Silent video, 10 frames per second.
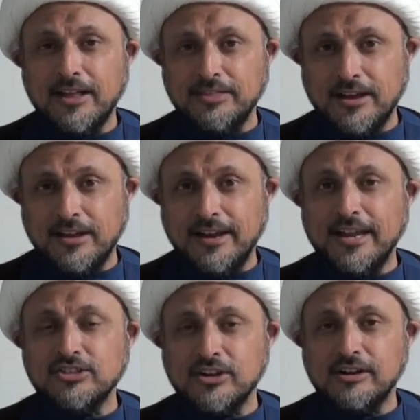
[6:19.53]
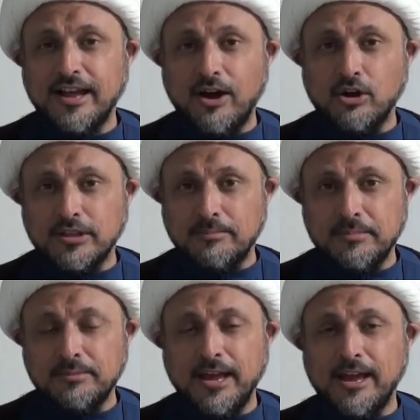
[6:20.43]
the letter or
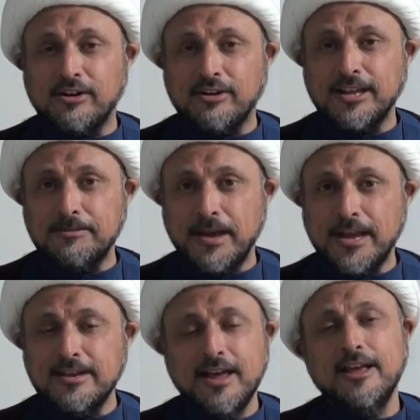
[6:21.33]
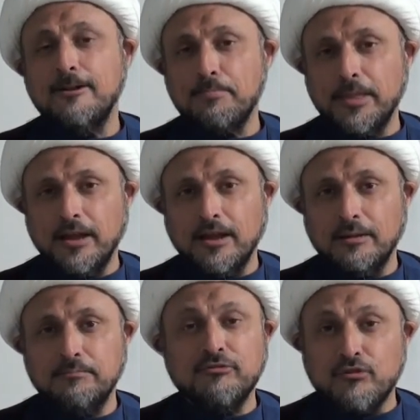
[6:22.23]
the error he made
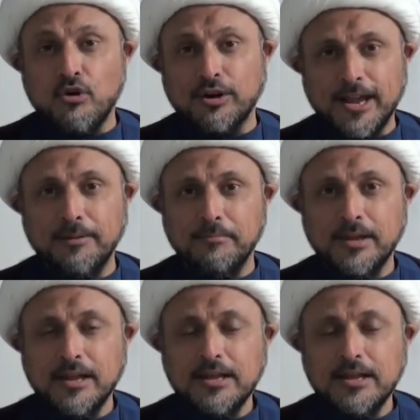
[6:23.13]
before him.